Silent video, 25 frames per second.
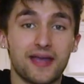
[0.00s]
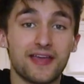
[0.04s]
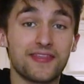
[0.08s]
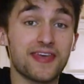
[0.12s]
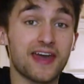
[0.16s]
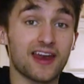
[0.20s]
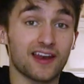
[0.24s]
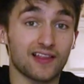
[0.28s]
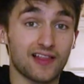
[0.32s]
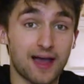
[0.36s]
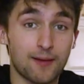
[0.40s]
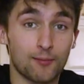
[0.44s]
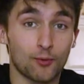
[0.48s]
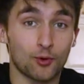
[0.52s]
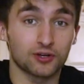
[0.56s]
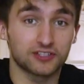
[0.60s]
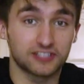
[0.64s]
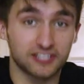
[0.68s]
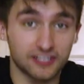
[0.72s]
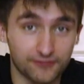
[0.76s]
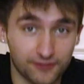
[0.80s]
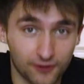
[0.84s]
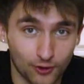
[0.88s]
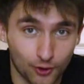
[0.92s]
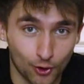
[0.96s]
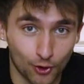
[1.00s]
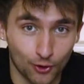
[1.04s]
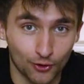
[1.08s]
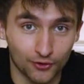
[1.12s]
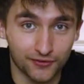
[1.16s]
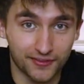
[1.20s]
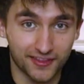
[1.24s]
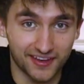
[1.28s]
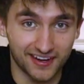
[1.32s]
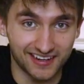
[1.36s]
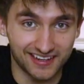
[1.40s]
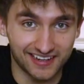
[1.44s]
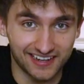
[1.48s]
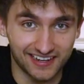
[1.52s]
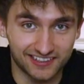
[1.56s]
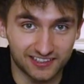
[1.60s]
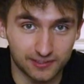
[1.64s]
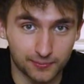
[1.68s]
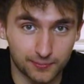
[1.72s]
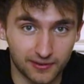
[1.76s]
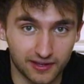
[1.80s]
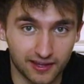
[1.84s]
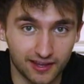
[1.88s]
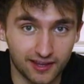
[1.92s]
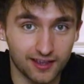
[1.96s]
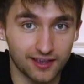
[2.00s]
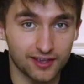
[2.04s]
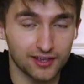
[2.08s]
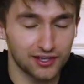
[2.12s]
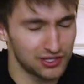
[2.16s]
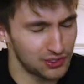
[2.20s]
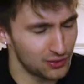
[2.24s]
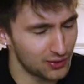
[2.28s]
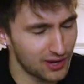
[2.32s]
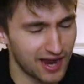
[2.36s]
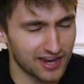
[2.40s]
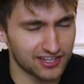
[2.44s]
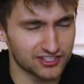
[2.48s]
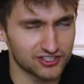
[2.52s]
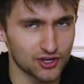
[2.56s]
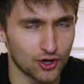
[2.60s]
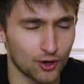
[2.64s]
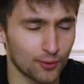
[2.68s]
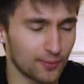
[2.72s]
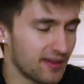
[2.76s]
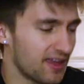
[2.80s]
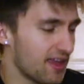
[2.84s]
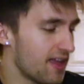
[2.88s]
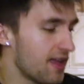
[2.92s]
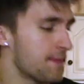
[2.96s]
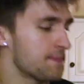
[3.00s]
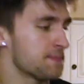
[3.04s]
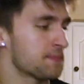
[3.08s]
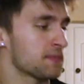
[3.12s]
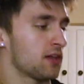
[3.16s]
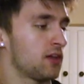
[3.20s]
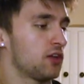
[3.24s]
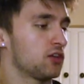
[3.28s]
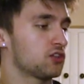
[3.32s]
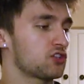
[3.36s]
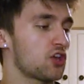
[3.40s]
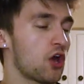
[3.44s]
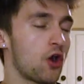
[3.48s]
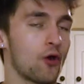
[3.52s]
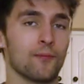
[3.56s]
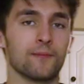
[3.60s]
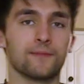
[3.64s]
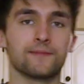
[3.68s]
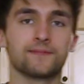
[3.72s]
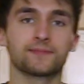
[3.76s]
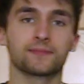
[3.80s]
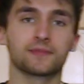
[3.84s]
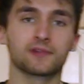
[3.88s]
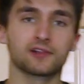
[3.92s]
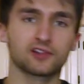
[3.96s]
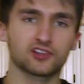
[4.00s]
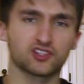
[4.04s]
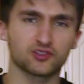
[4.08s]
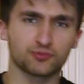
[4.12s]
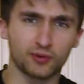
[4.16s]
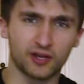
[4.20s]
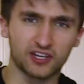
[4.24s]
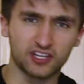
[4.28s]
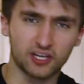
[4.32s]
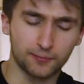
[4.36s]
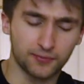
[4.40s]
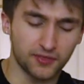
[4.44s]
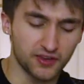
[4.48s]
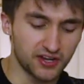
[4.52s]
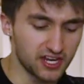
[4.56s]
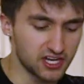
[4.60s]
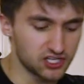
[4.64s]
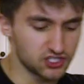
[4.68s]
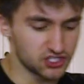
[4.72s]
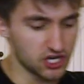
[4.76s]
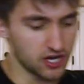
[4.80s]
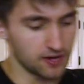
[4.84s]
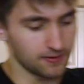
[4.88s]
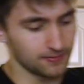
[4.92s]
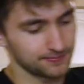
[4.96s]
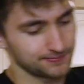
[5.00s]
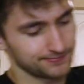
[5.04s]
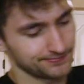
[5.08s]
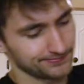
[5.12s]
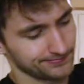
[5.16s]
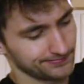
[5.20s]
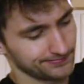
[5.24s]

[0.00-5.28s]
made that a lot more difficult than it needed to be. You guys know me. So let's blend up the Ninja.